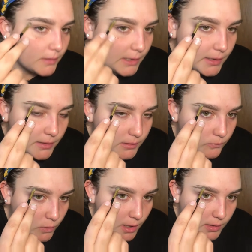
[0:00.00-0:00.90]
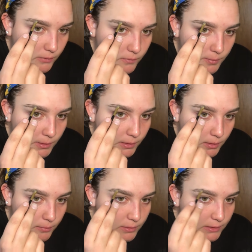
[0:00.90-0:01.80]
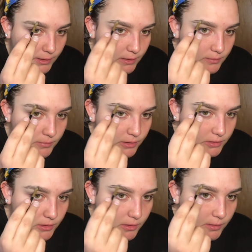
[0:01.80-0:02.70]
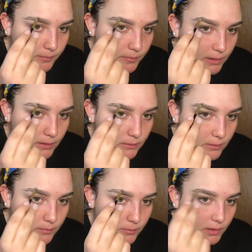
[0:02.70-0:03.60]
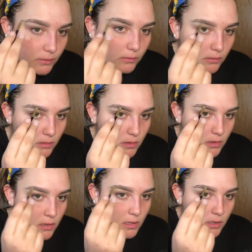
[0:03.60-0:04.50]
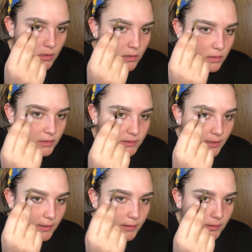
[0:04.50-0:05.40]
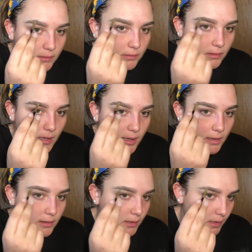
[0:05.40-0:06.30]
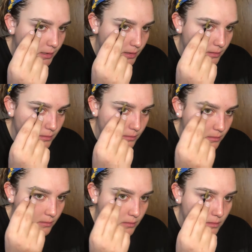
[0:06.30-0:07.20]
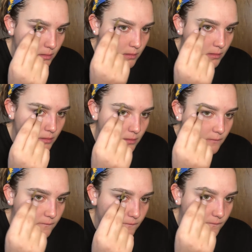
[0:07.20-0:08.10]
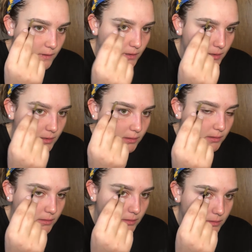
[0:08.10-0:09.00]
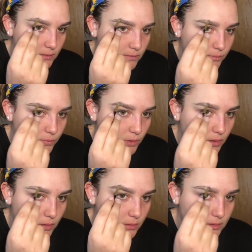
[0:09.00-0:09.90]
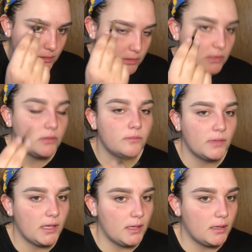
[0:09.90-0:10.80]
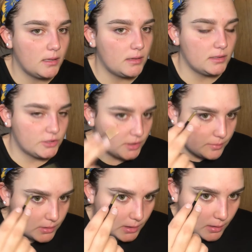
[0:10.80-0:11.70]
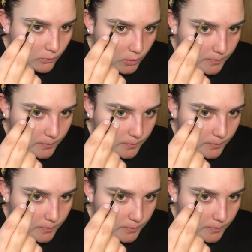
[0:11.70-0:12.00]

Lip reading: And then what I do for my top is, again, I'm going to start in about the middle and just kind of lightly fill in the spots to make the shape that I want.